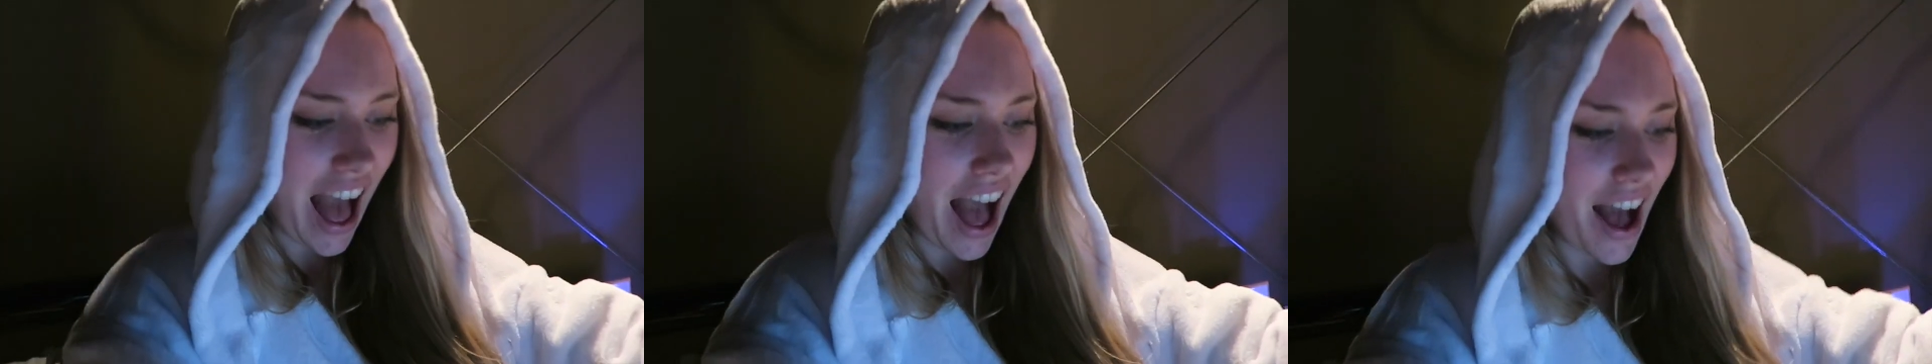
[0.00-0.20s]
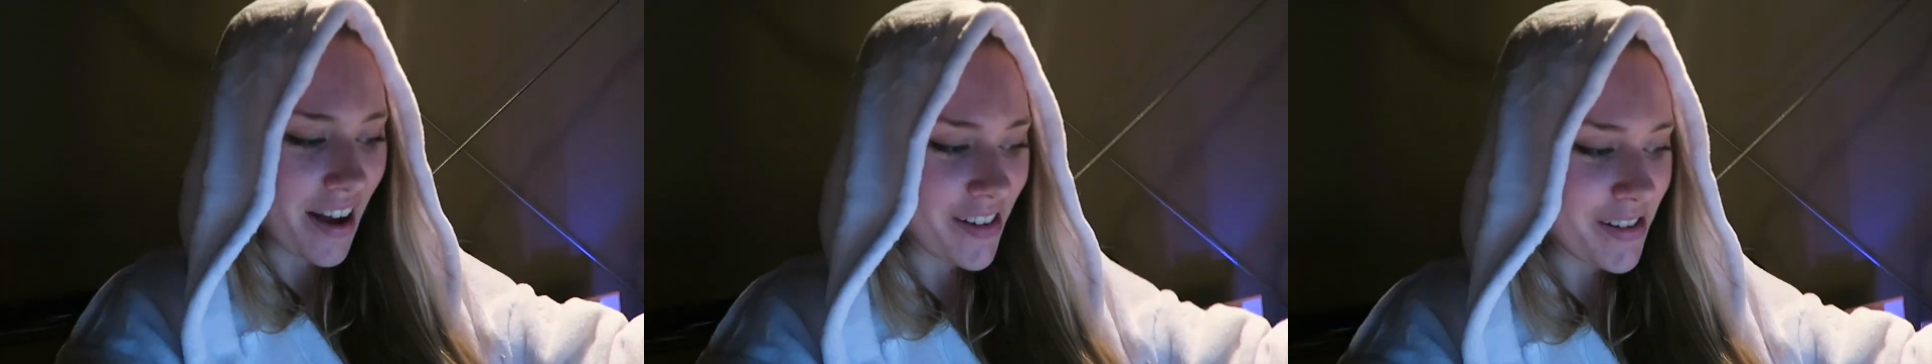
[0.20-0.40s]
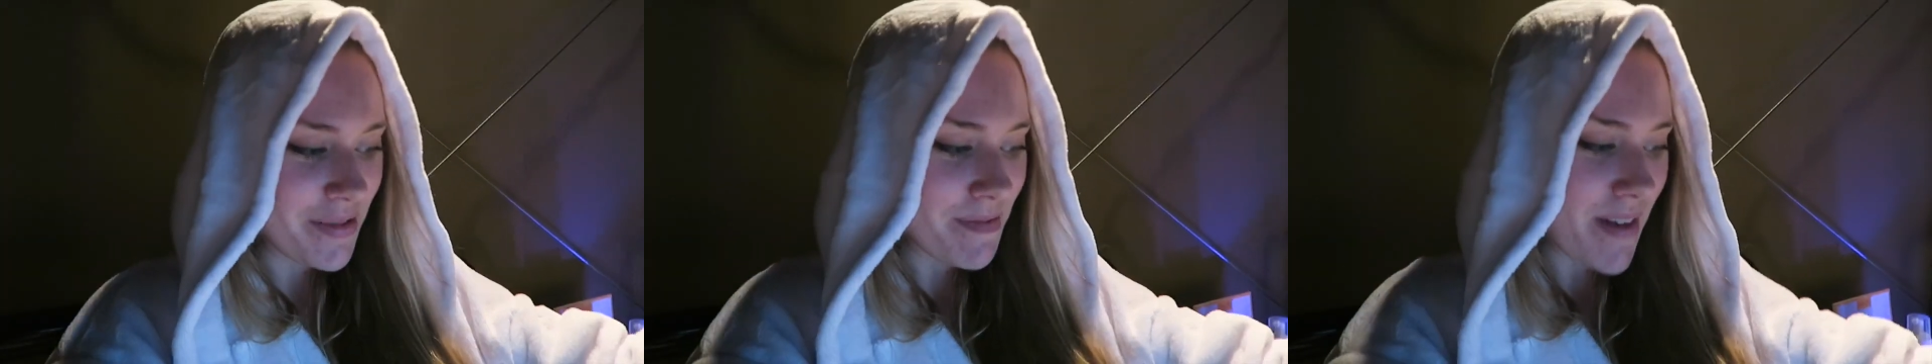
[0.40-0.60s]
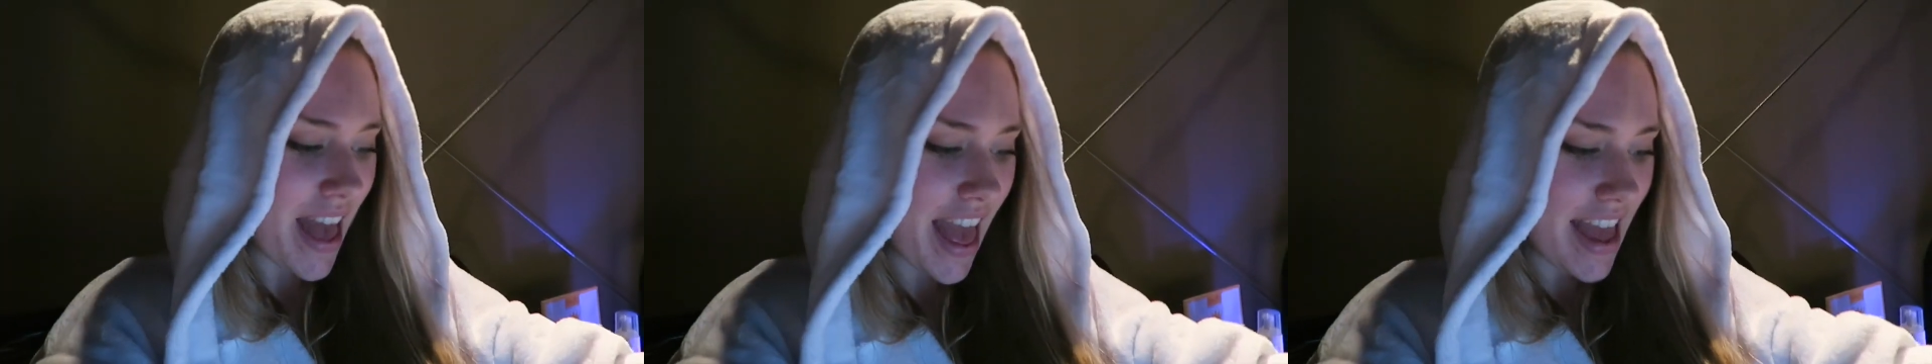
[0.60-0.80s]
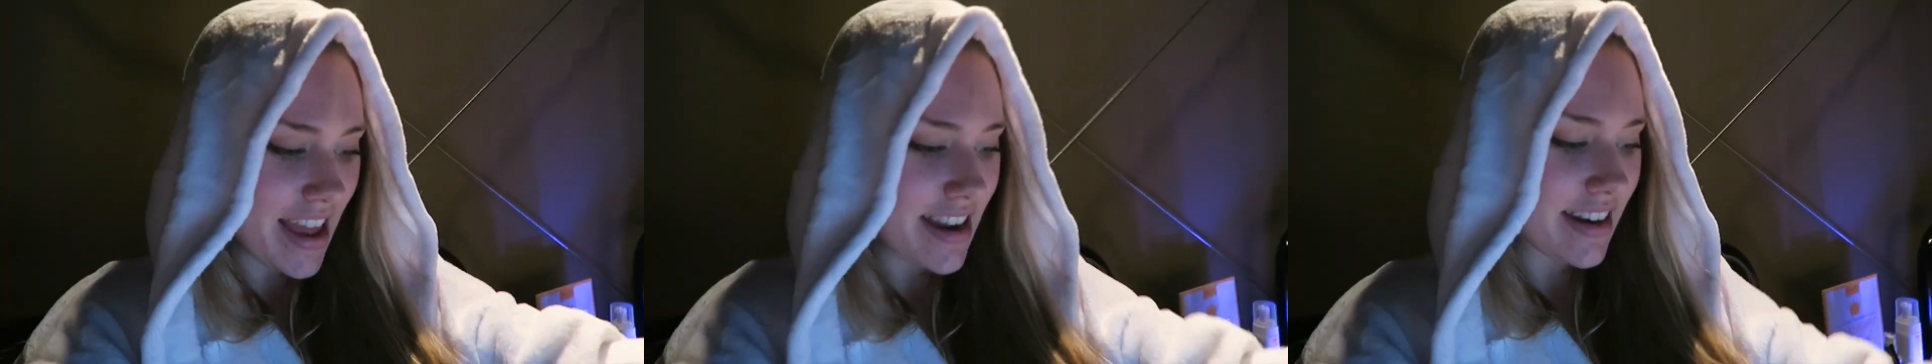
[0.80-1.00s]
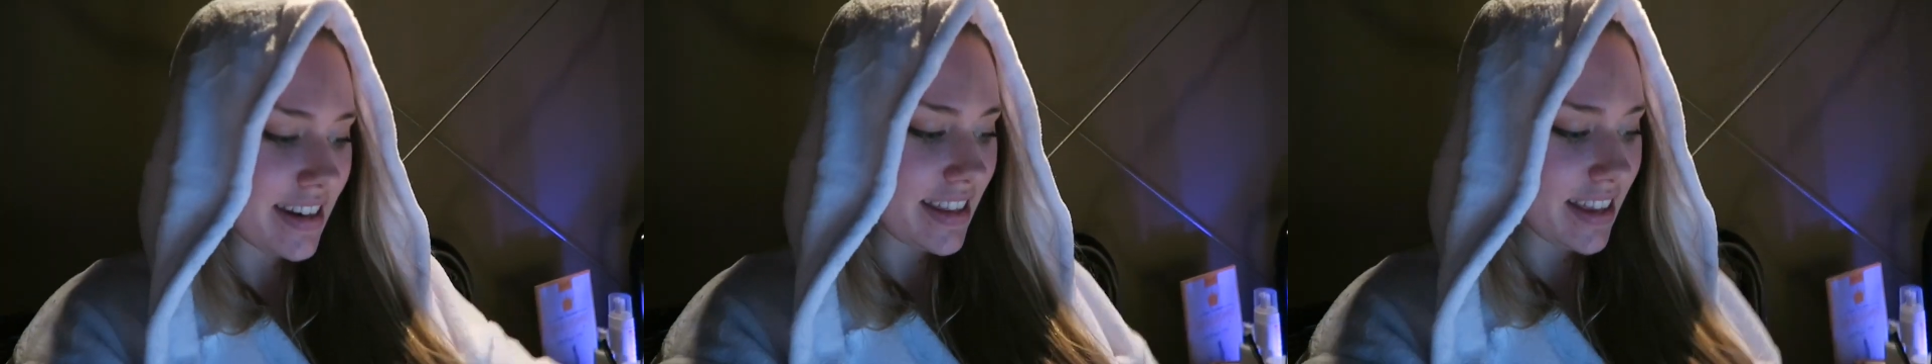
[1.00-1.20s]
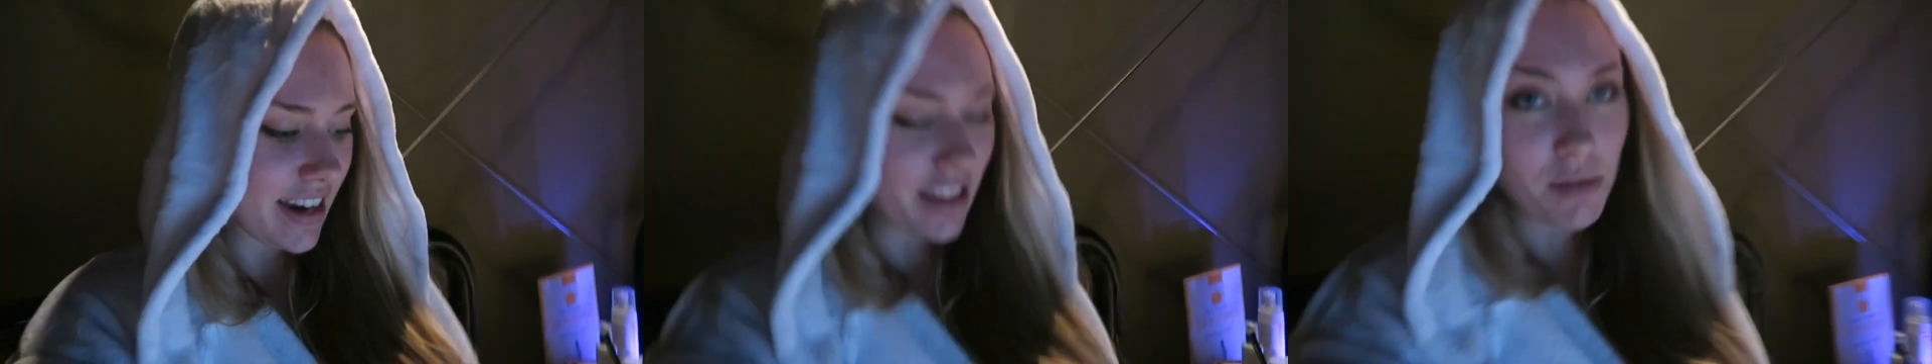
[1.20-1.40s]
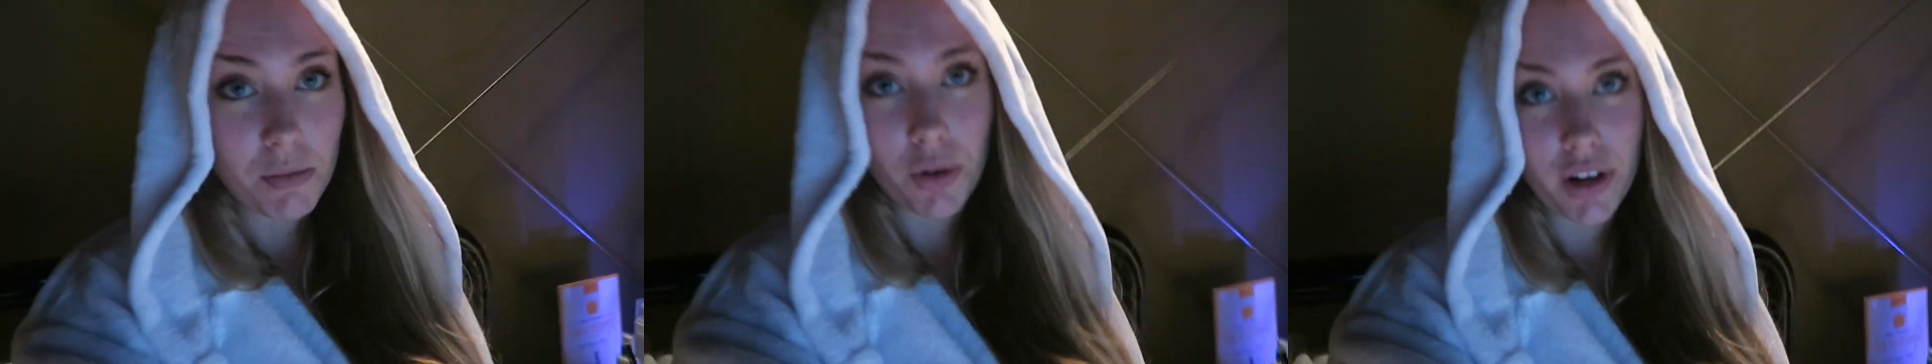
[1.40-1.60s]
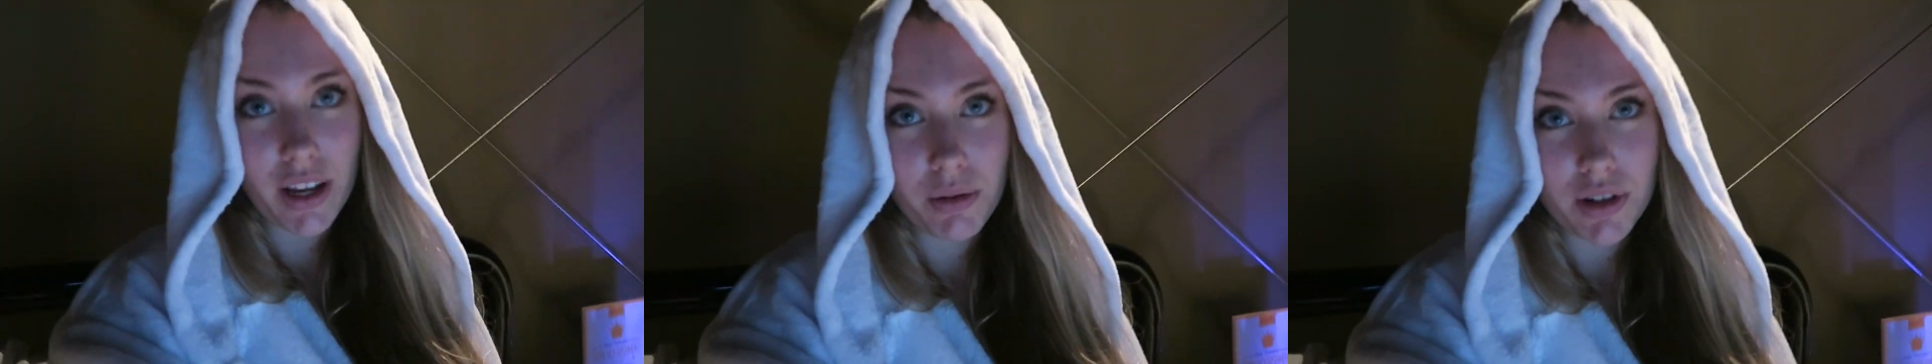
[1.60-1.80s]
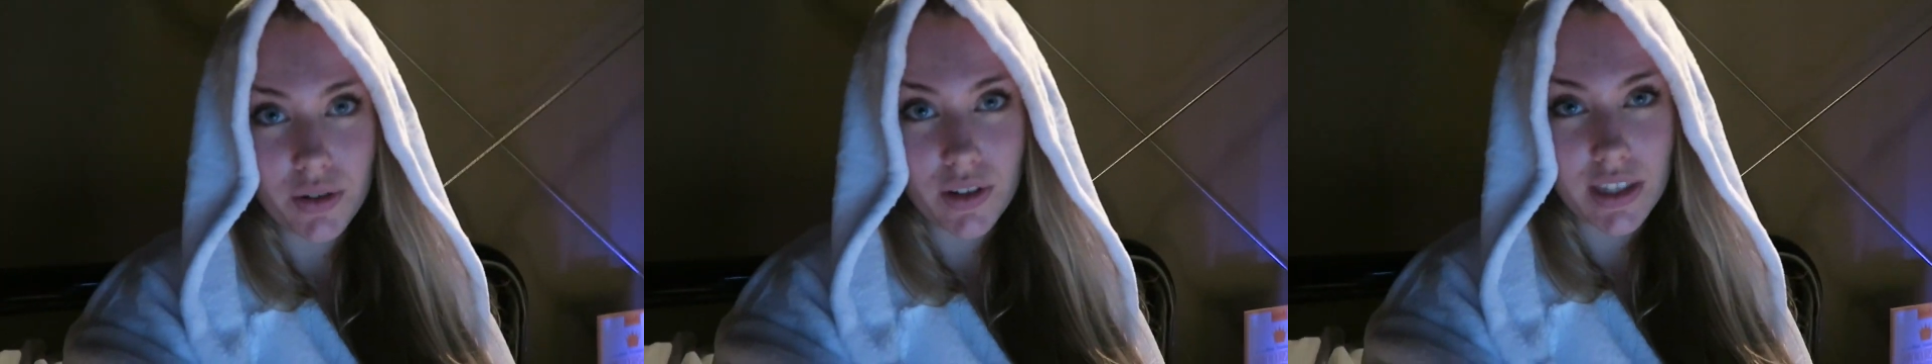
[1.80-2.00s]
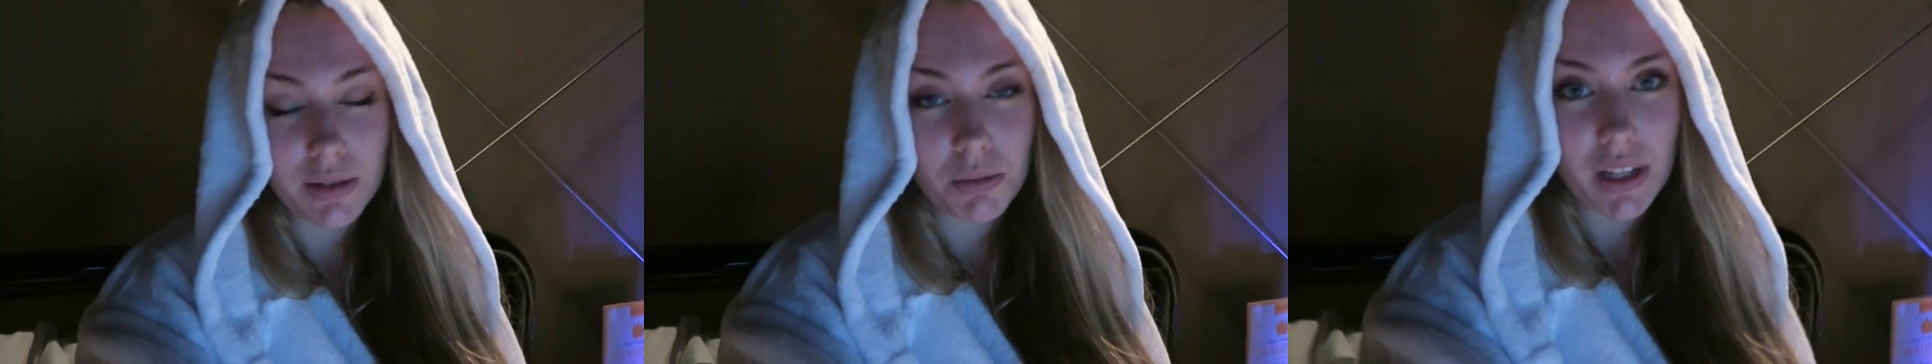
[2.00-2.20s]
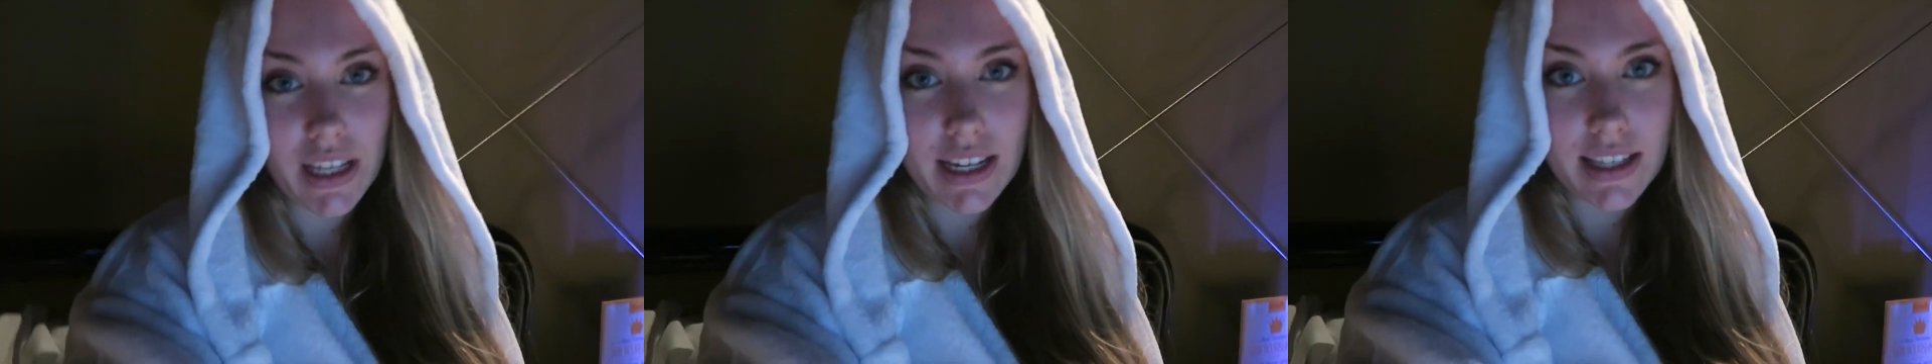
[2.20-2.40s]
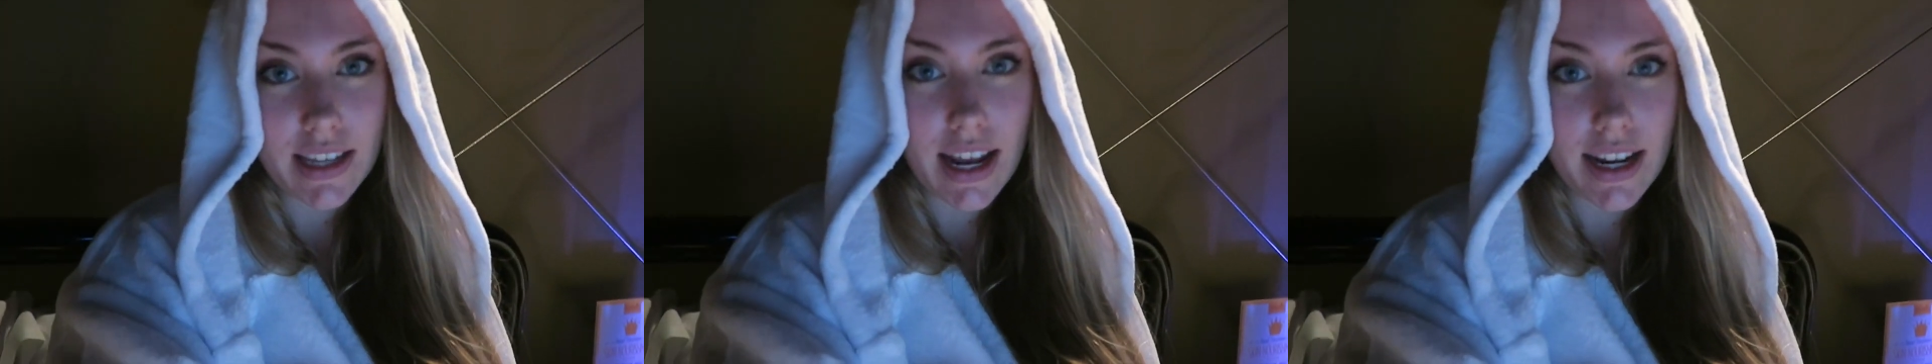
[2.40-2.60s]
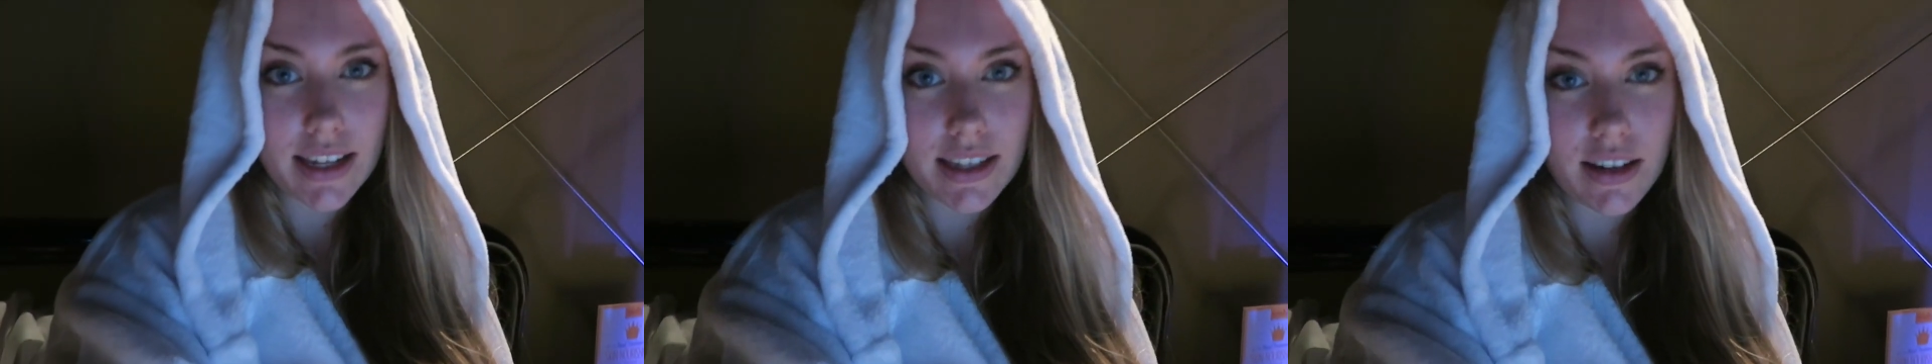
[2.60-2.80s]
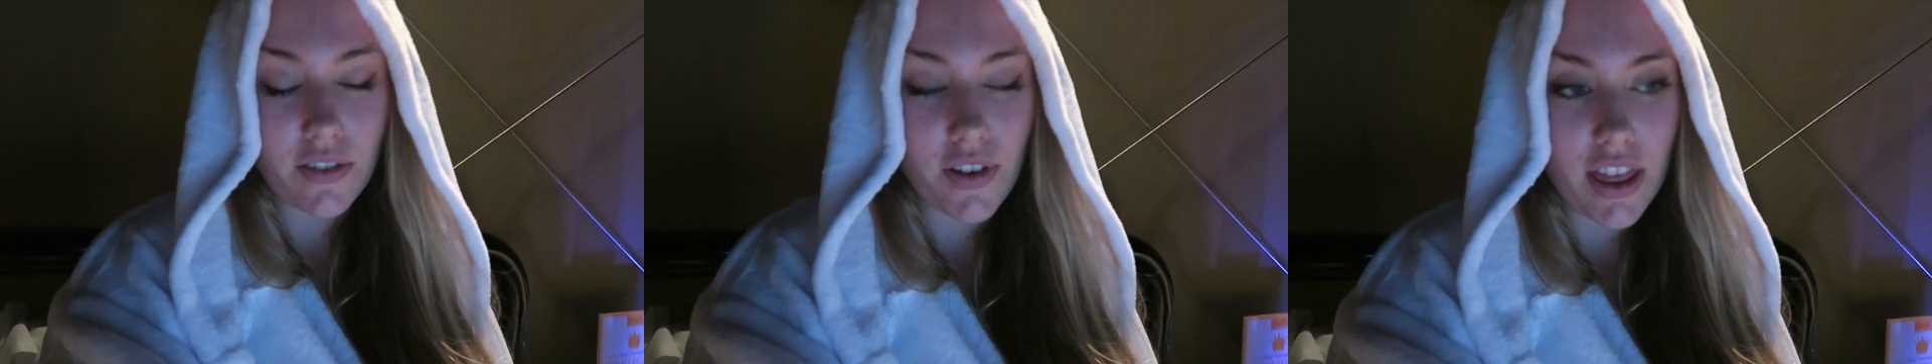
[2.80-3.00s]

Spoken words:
And then in the morning we're doing some really exciting stuff.